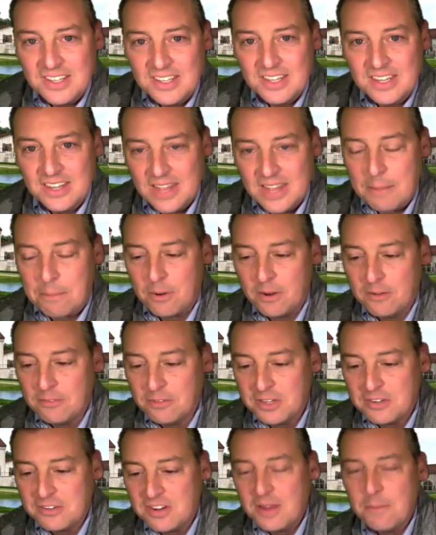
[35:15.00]
that
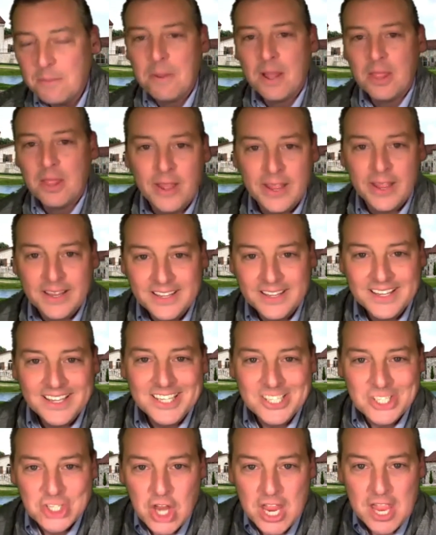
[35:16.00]
privilege. By the way,
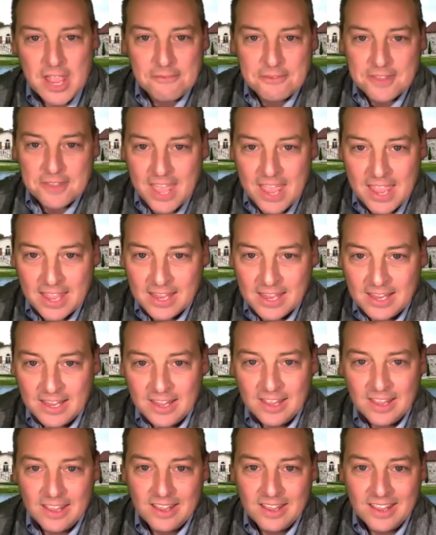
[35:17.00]
JFK
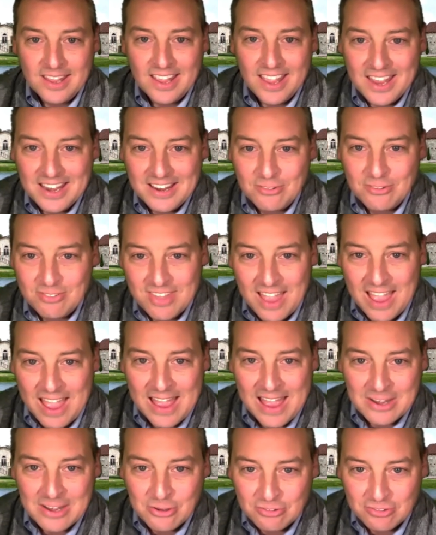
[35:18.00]
and his
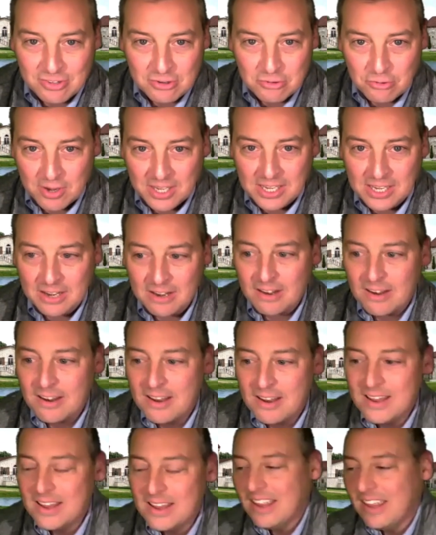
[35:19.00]
dad used to drink here.
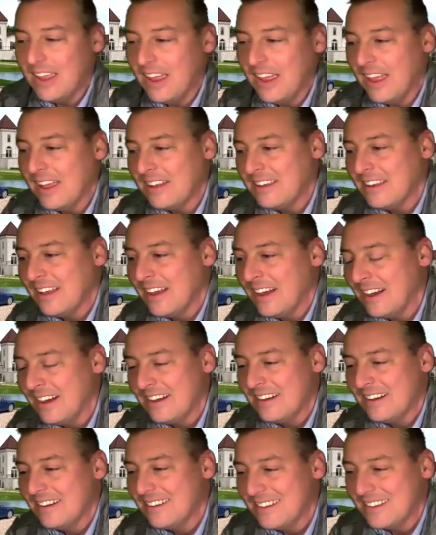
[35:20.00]
And as
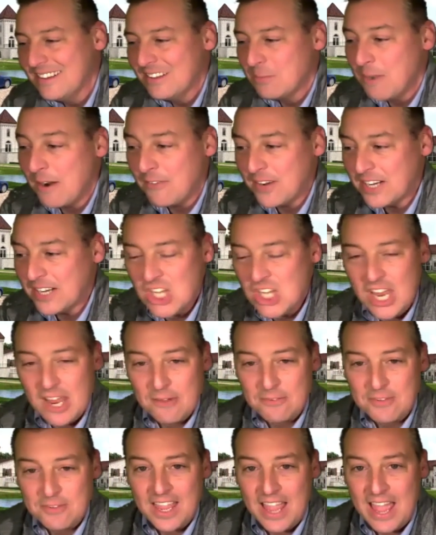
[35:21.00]
a matter of fact,
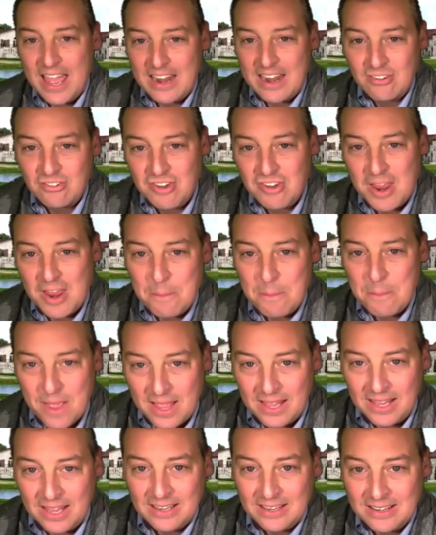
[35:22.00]
JFK had his
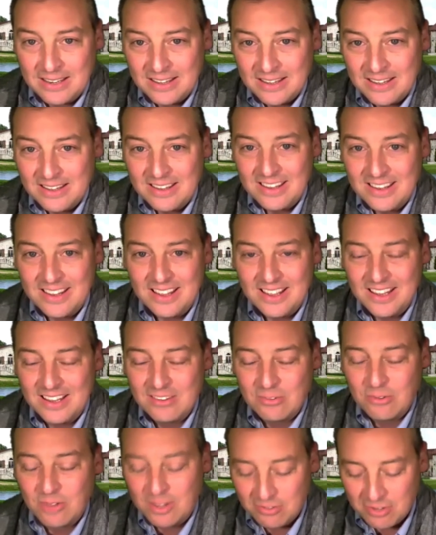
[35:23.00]
champagne,
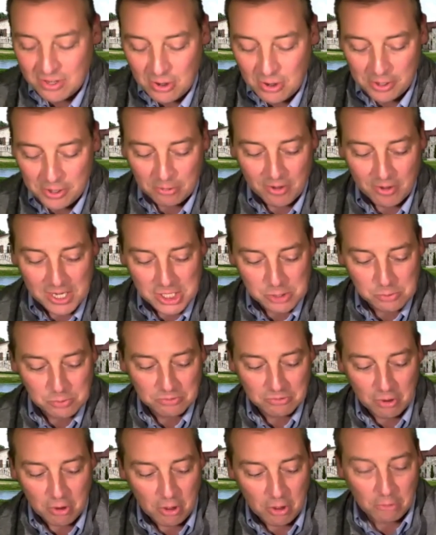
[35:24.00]
his inauguration was
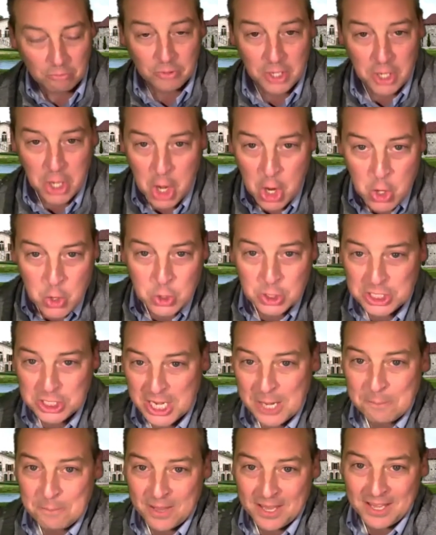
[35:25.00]
all Renault
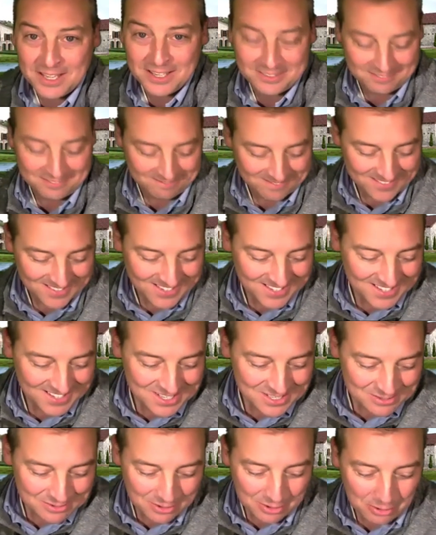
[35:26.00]
Champagne.
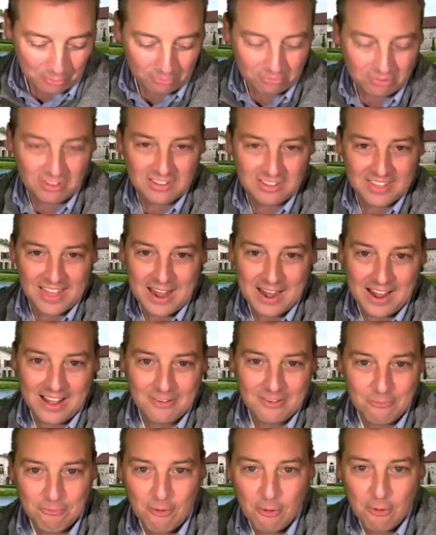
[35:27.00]
So you'll see that
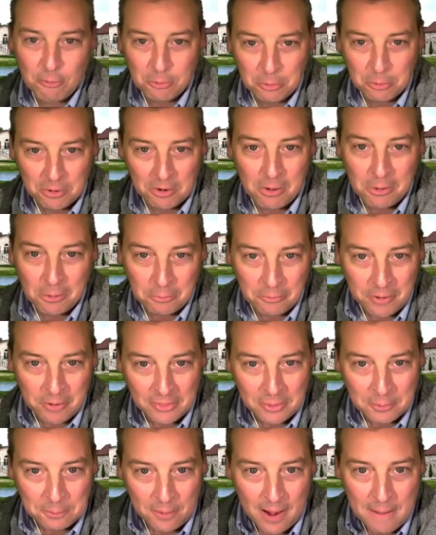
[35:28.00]
folklore all around
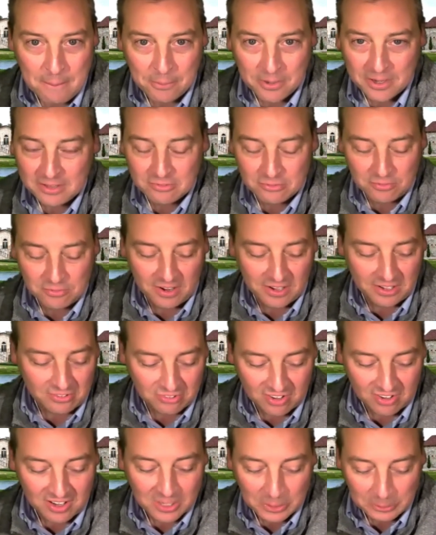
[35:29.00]
the property. It's very
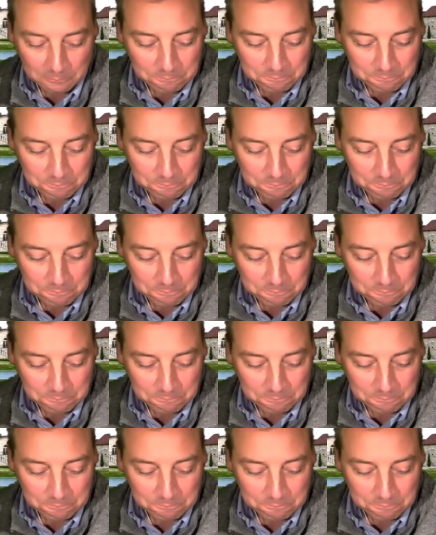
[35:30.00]
exciting.